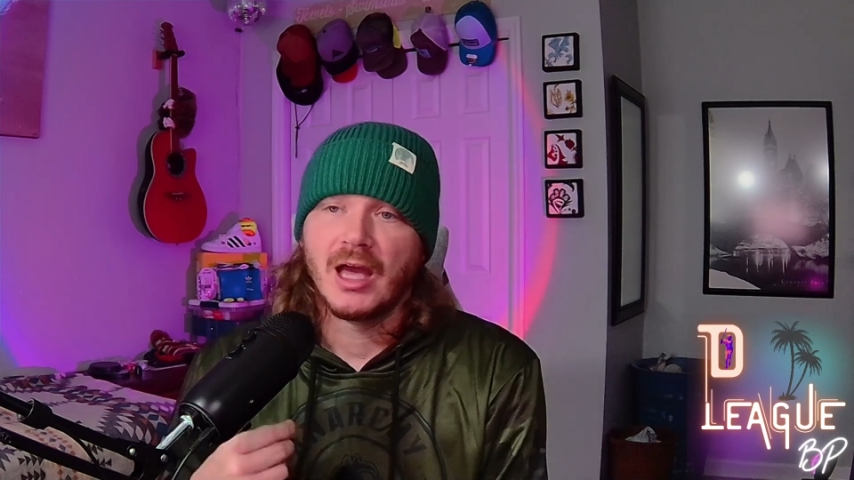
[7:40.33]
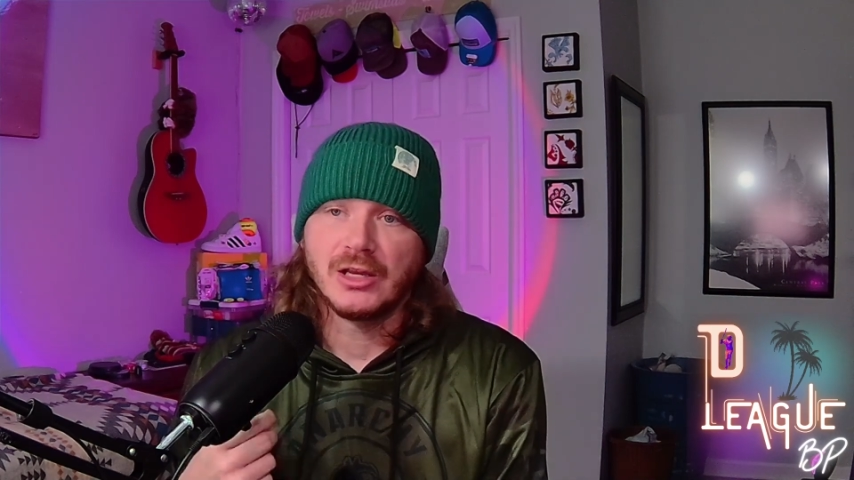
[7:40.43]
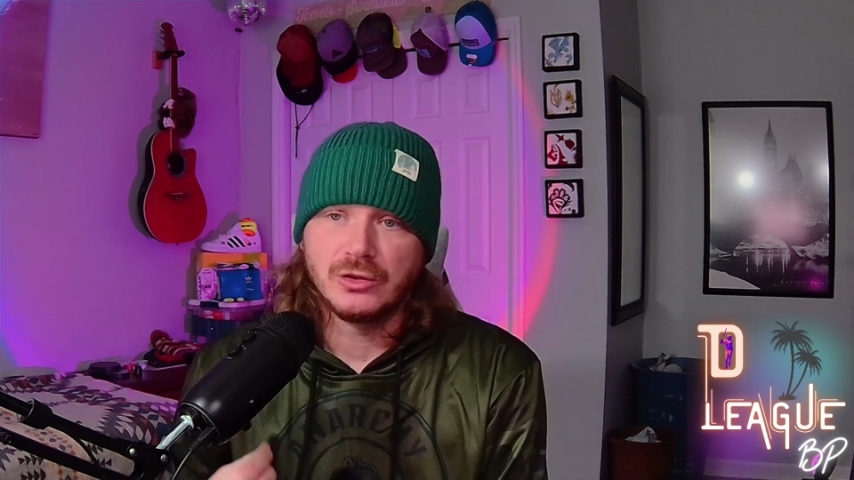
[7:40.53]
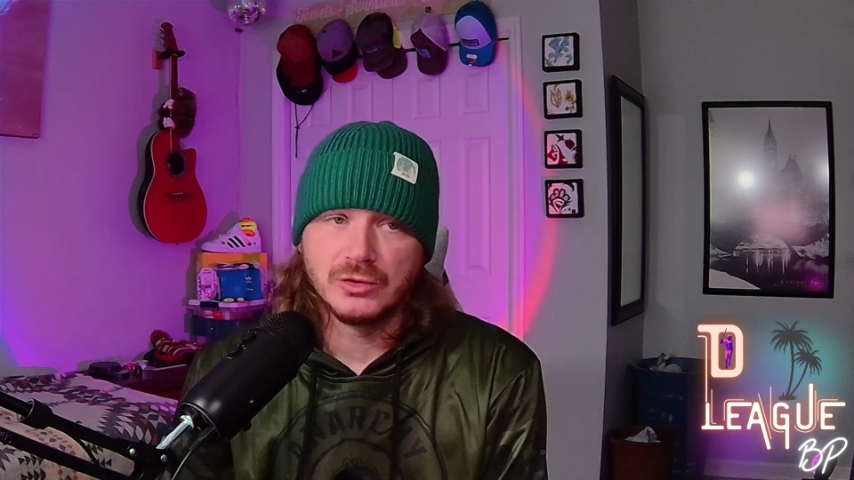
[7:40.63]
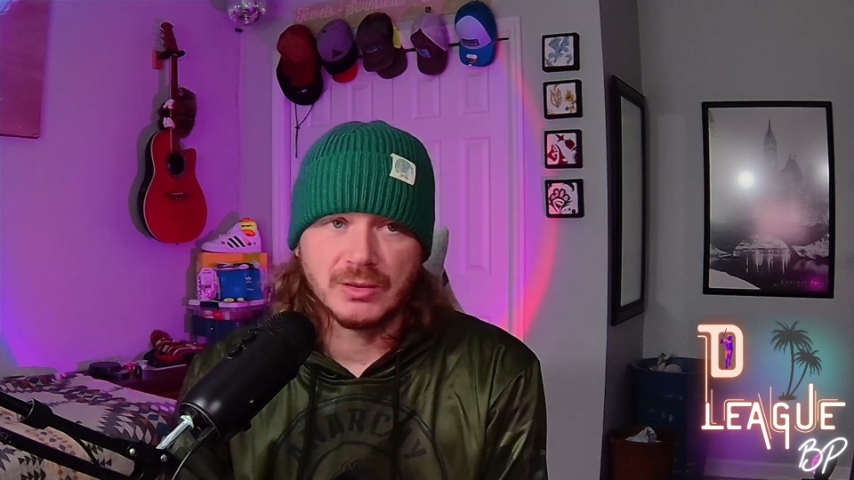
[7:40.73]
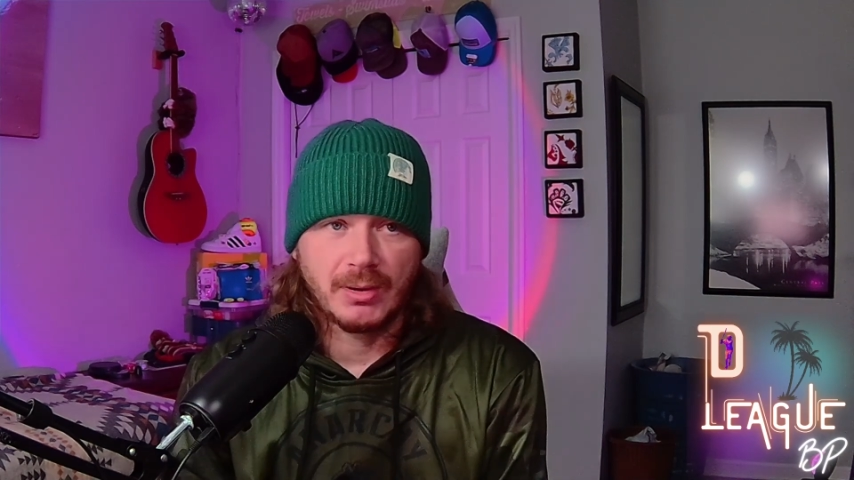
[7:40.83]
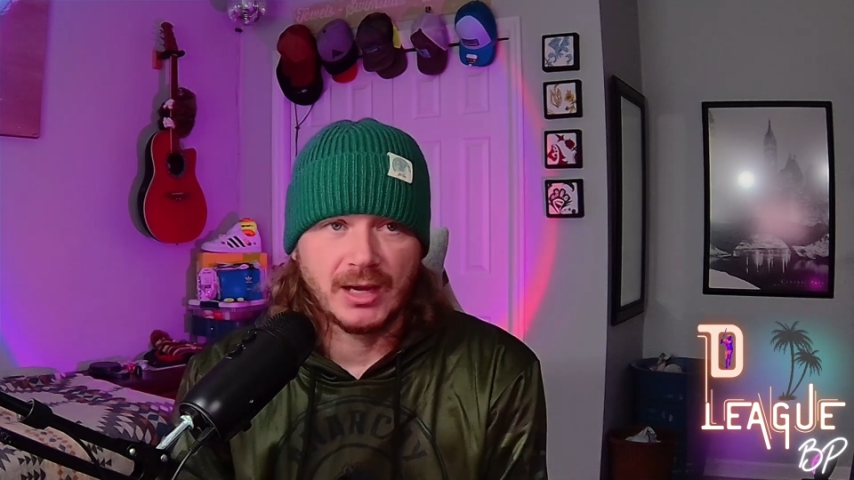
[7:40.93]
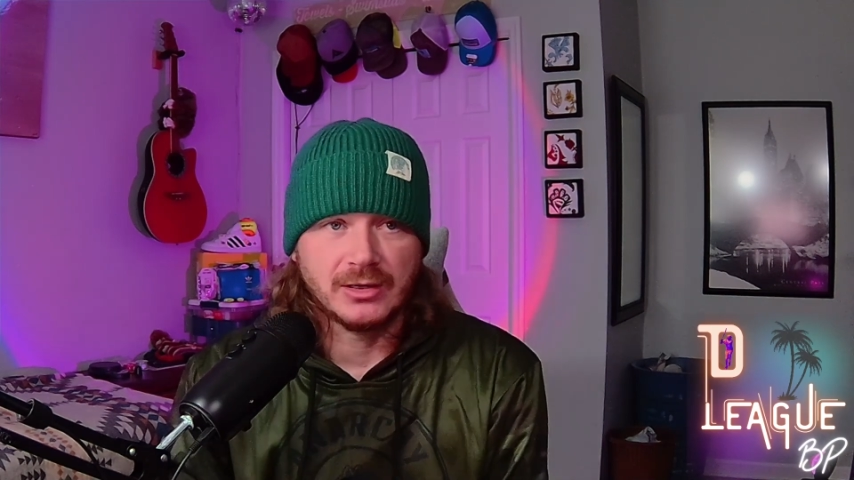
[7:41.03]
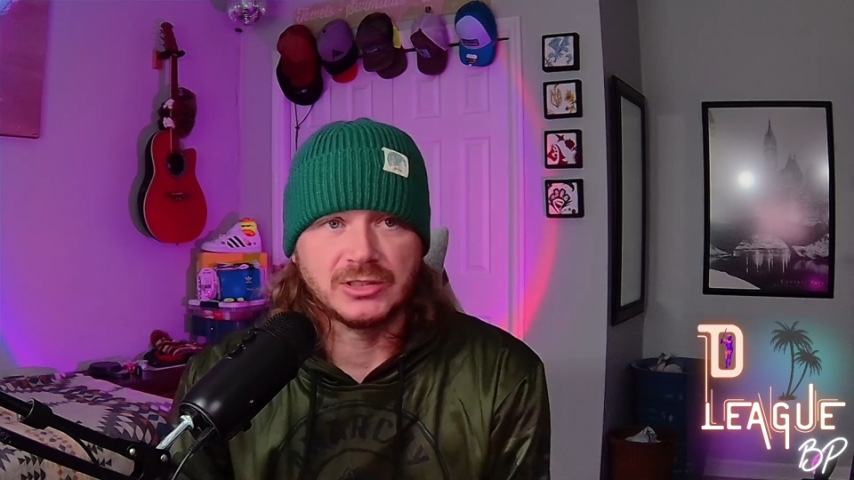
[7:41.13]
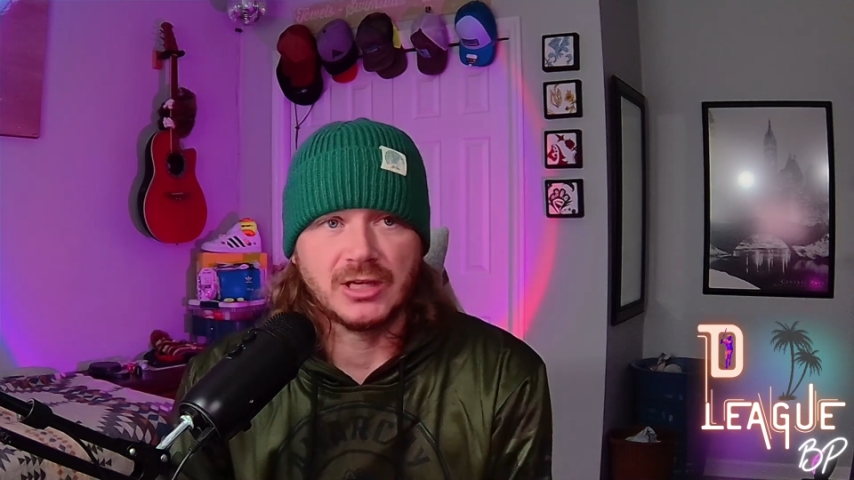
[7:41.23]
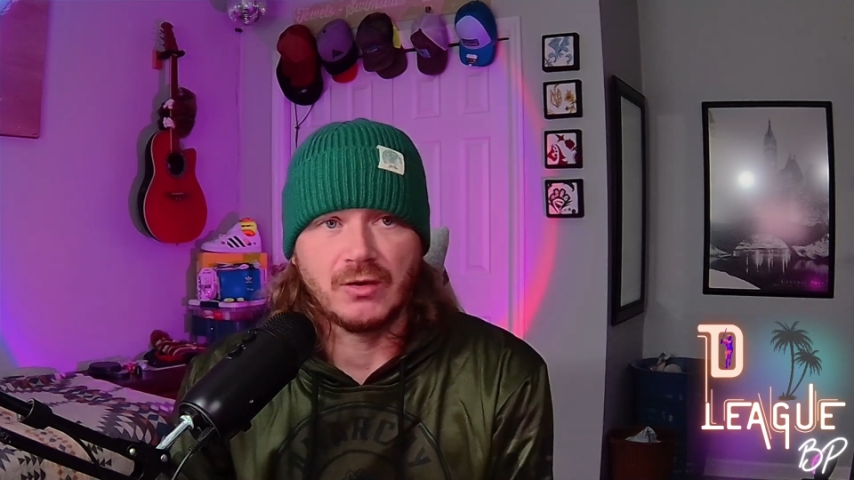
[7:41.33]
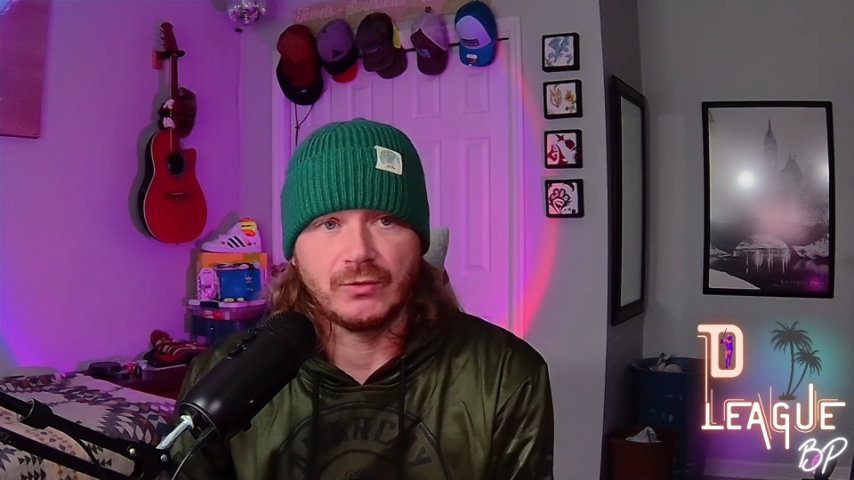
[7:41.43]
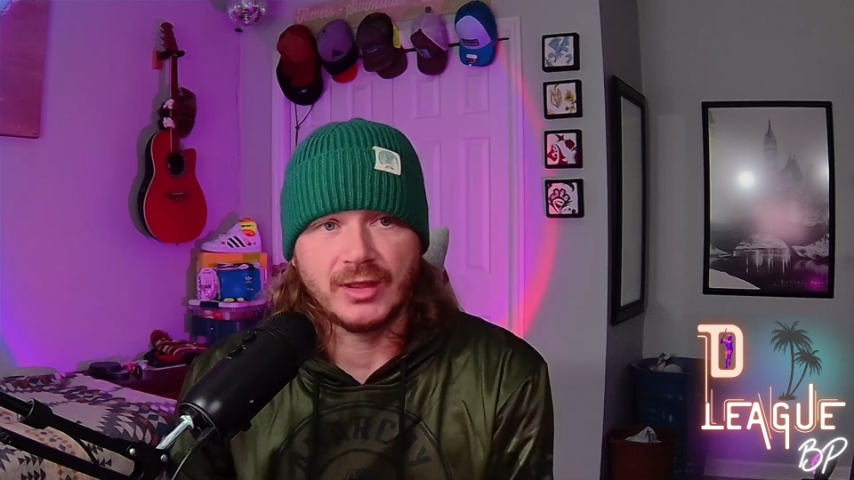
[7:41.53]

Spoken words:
and use it by yourself